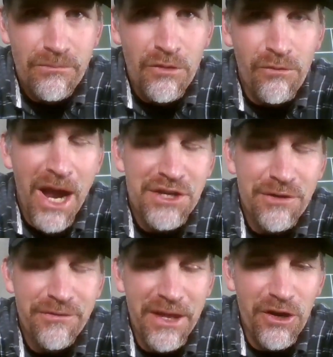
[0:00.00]
Roger
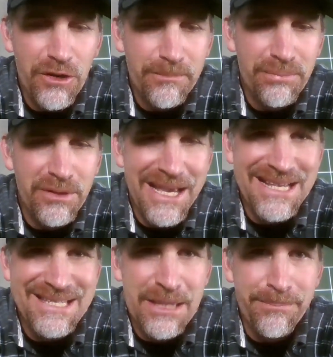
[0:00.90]
Federer
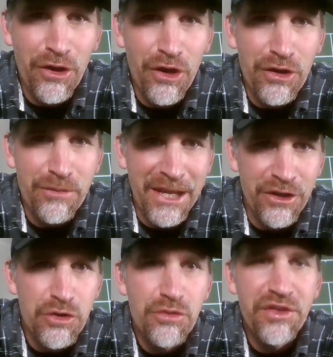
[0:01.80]
plays the Birdman.
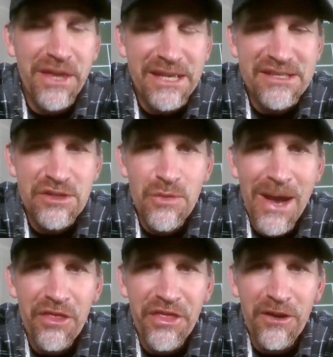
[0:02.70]
Who thinks, who
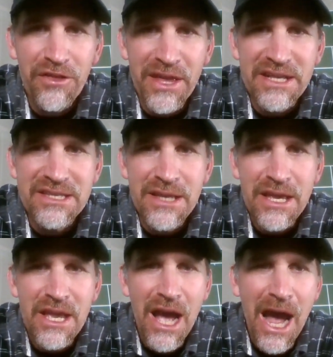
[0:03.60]
out there thinks,
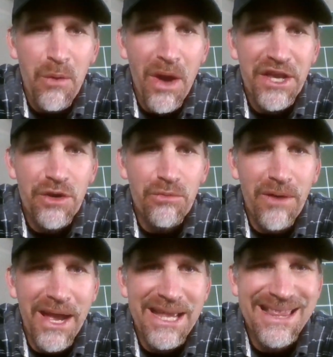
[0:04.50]
I want you to
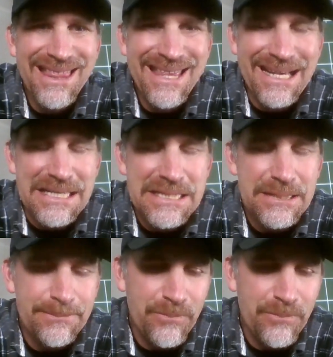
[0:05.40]
write this.